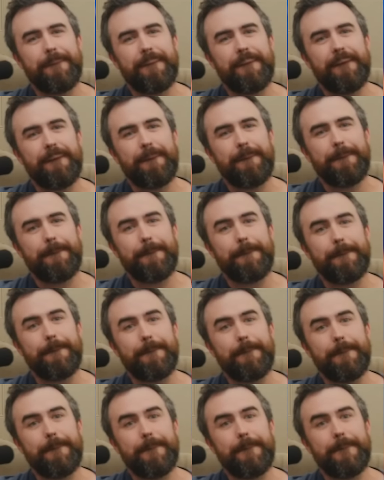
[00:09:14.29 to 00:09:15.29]

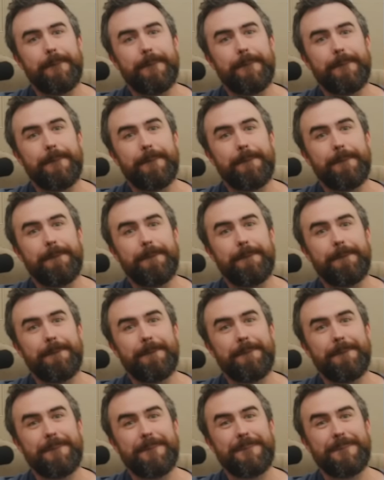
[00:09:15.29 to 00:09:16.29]

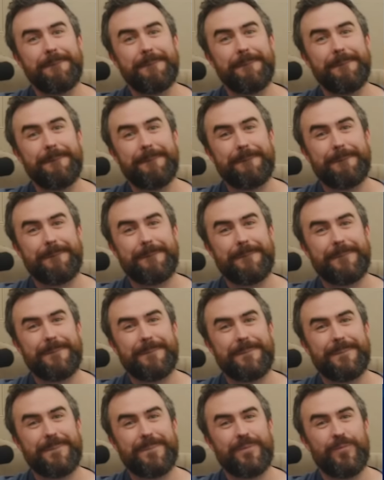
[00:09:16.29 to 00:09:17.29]

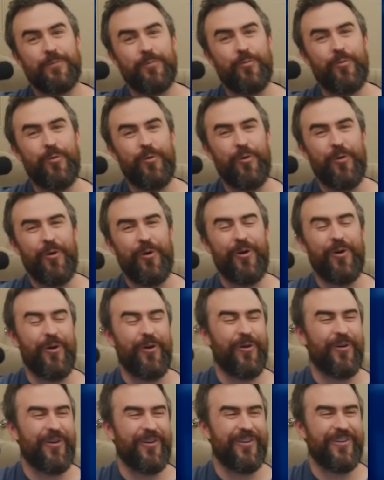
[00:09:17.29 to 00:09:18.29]

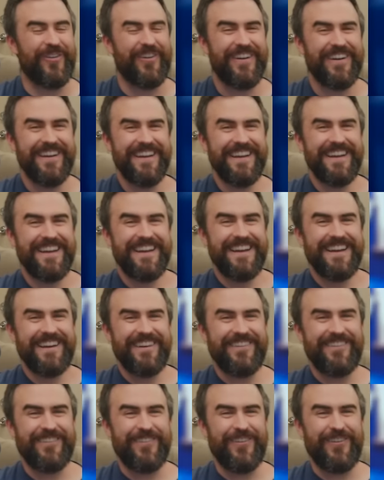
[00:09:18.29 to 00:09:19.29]

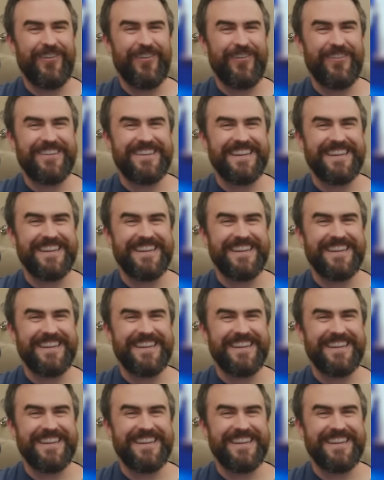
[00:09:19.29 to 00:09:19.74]
(silent)